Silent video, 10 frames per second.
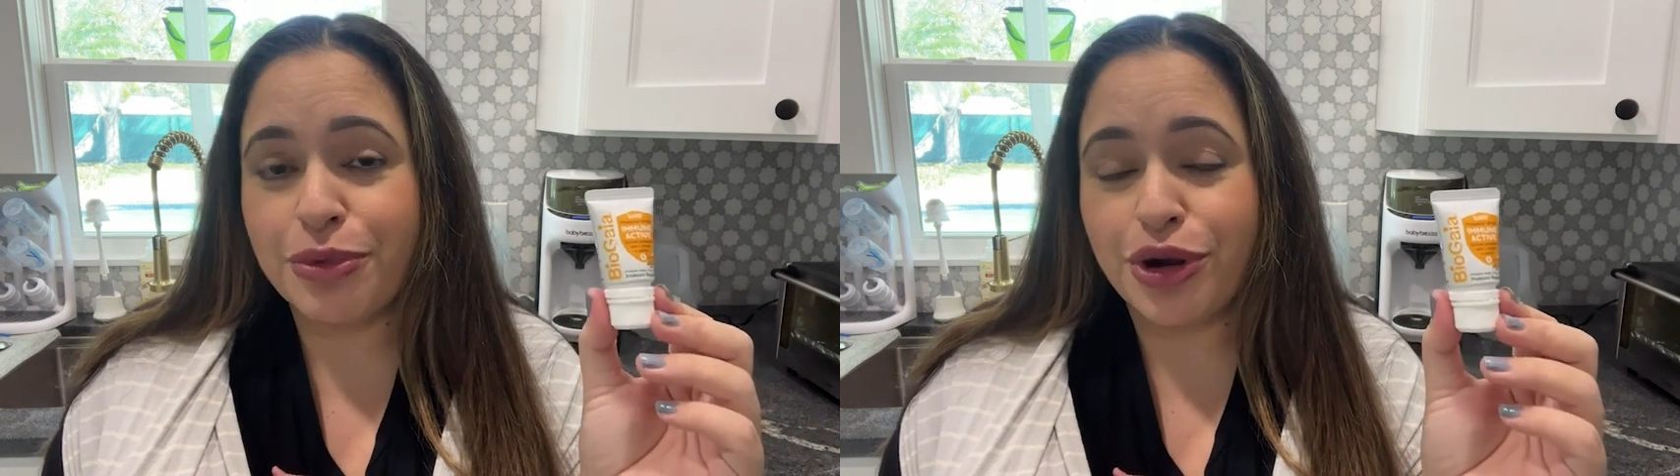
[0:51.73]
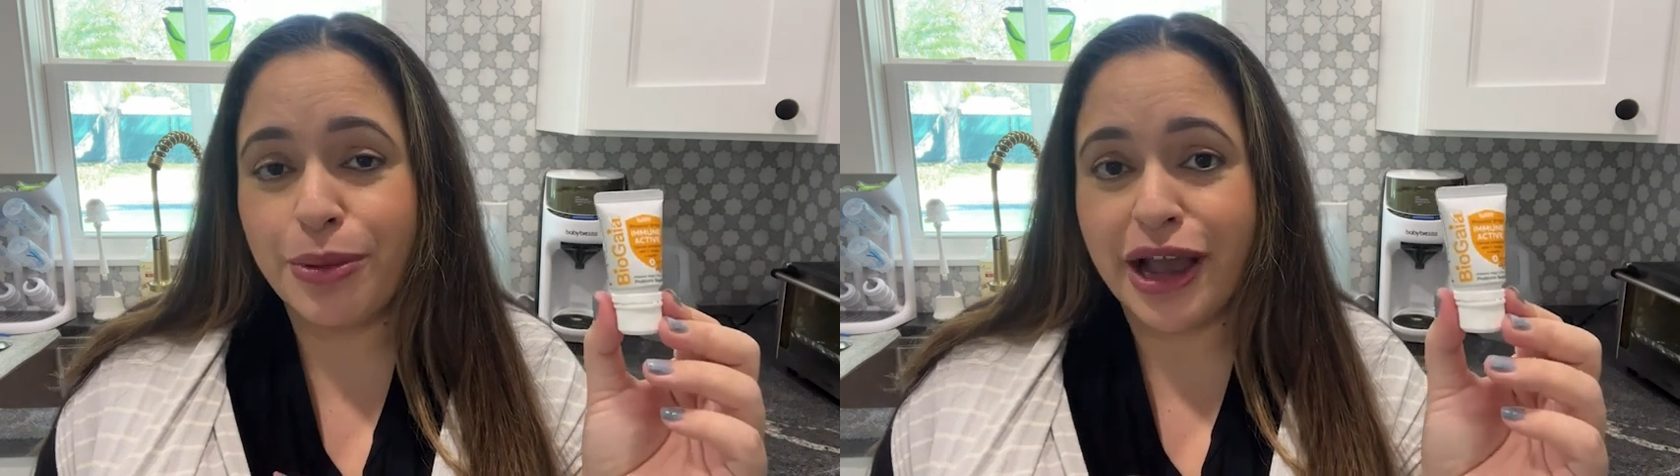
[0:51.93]

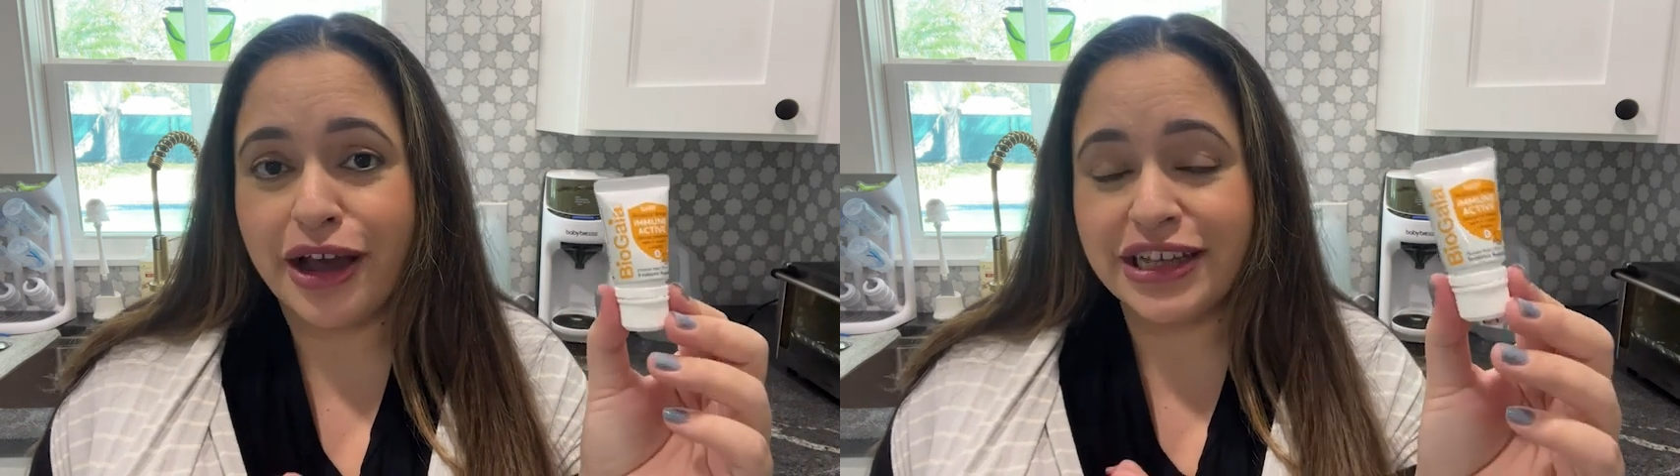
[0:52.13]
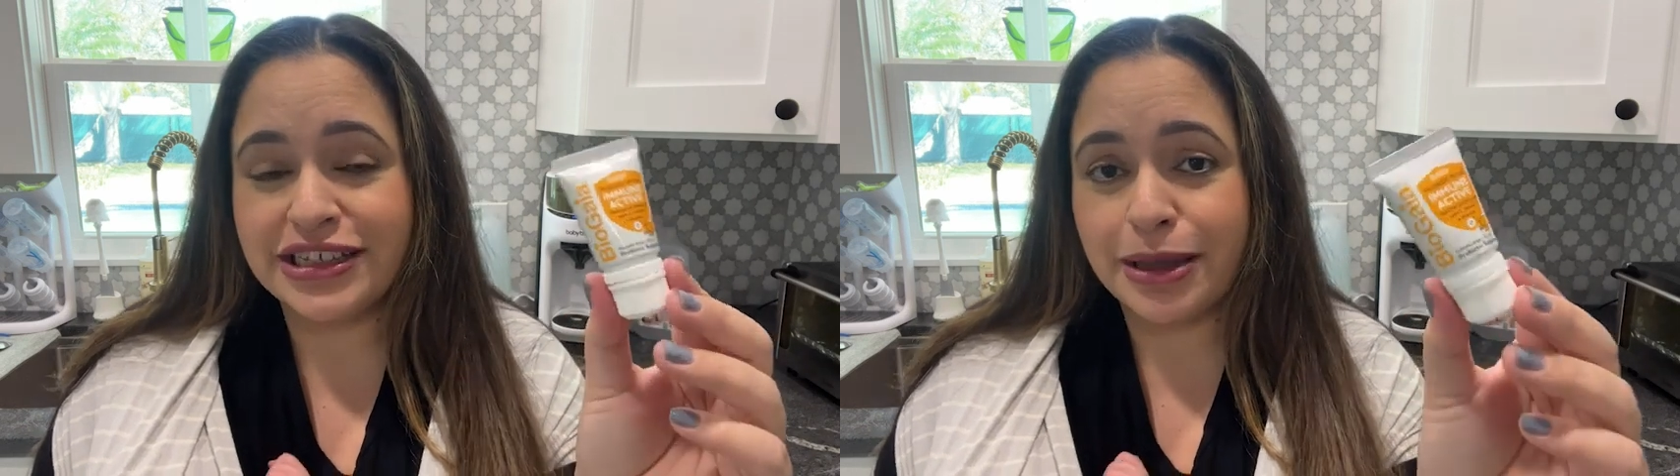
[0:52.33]

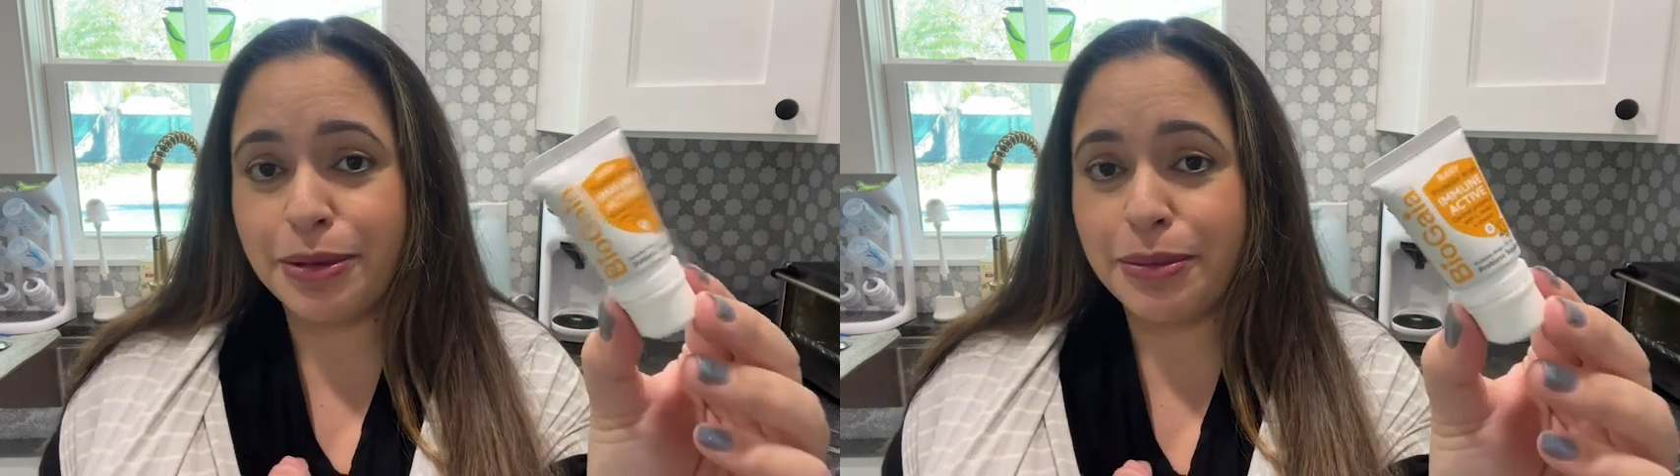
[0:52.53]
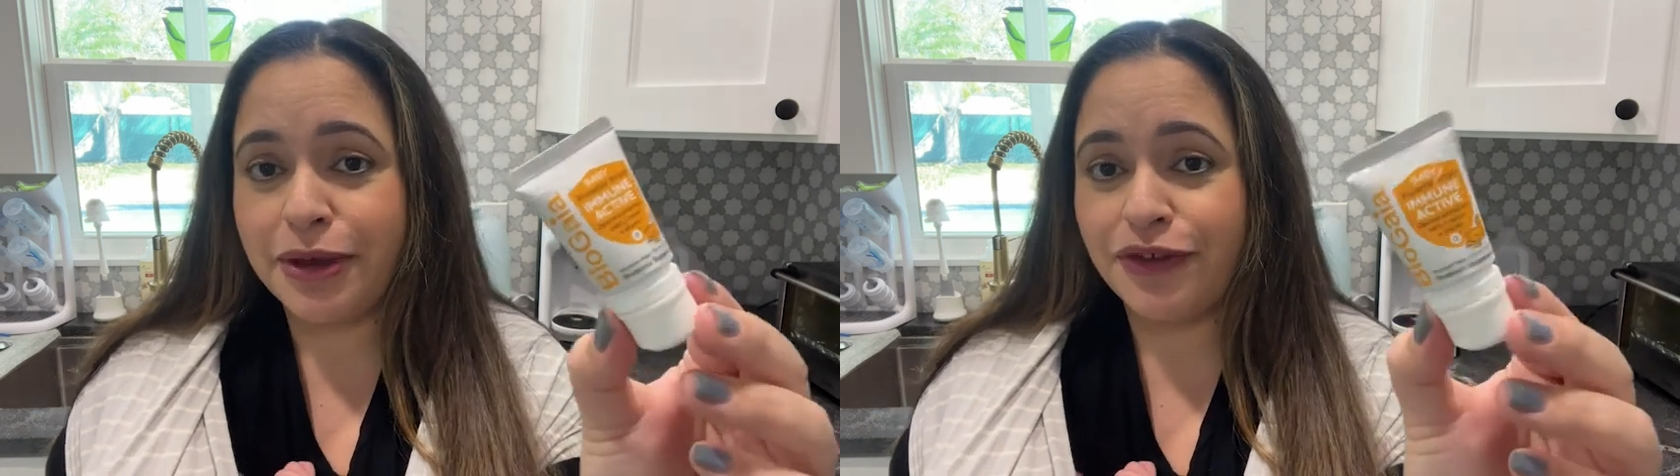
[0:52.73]
probiotic
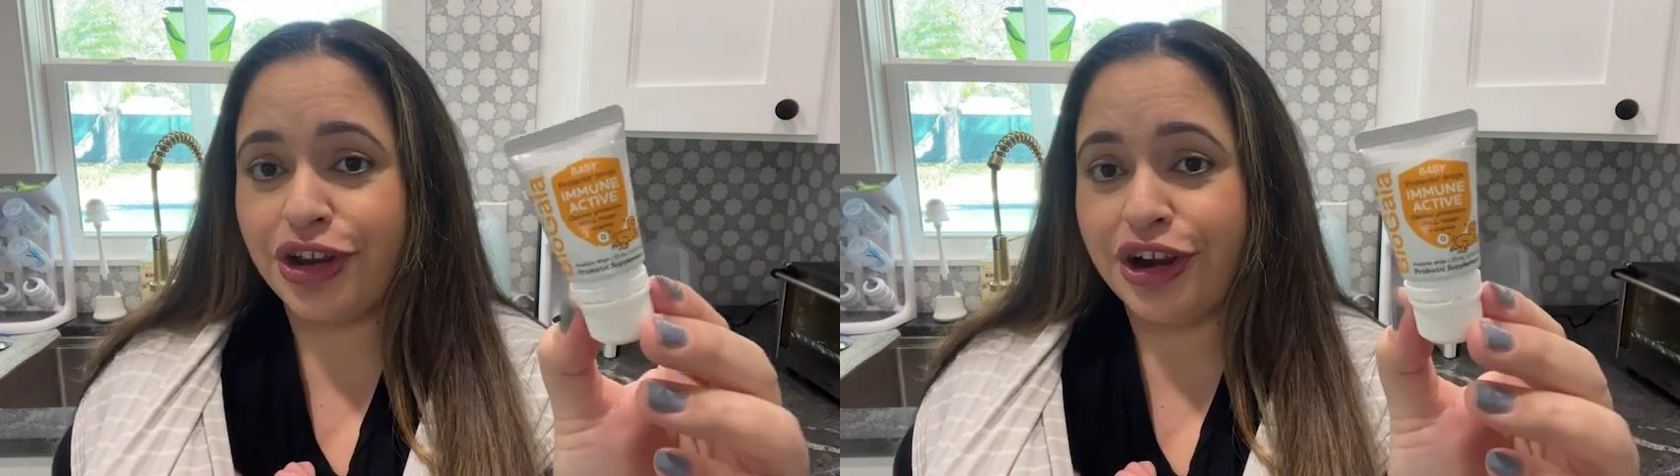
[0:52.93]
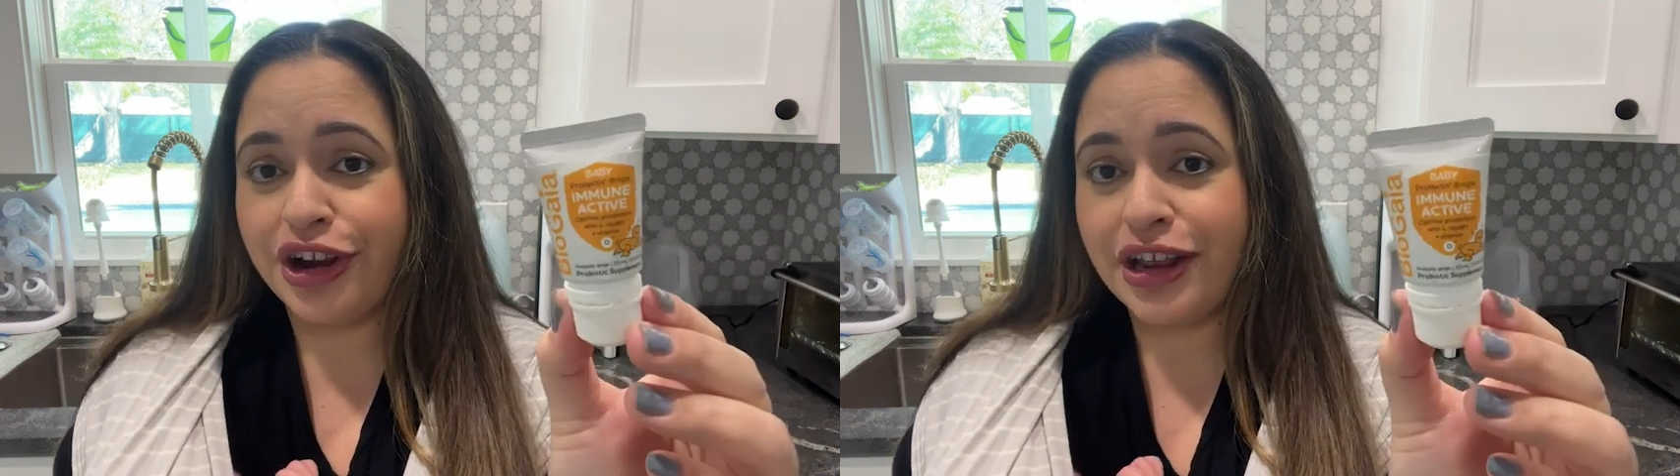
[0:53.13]
supplement for
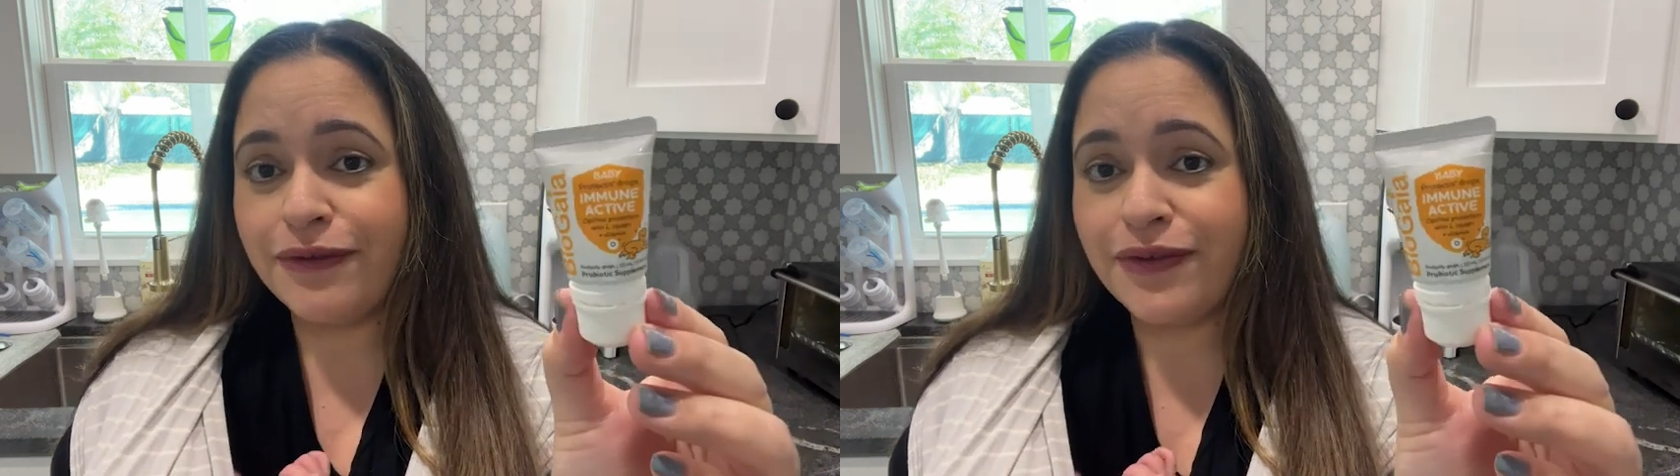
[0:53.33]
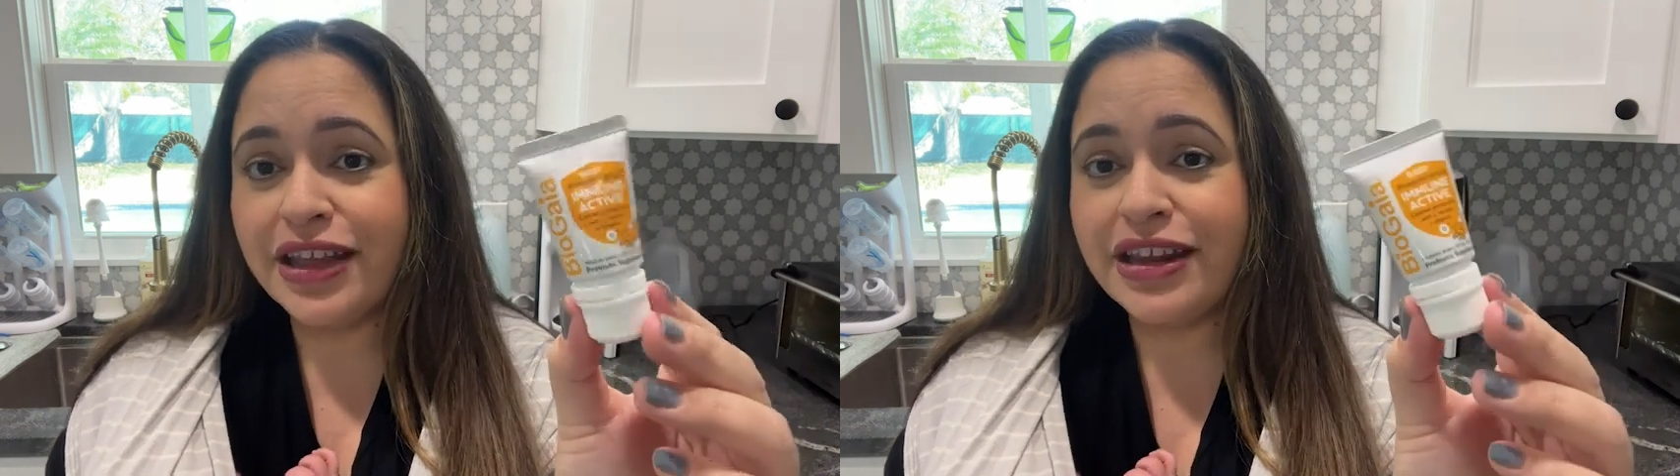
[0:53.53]
your
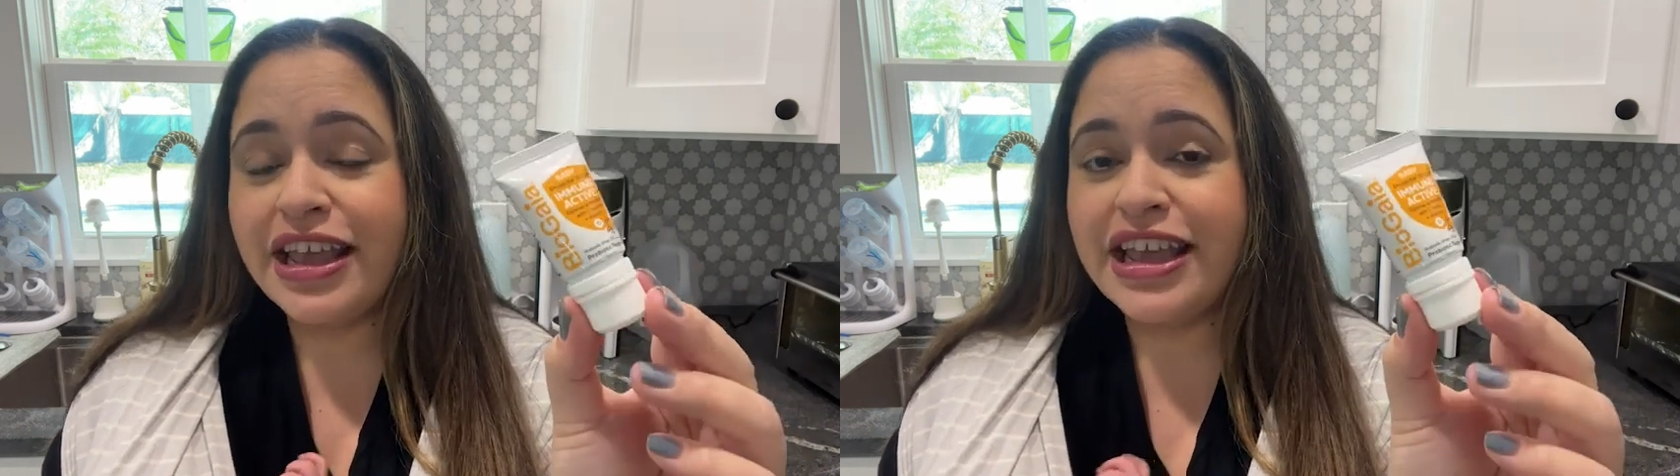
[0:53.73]
infant,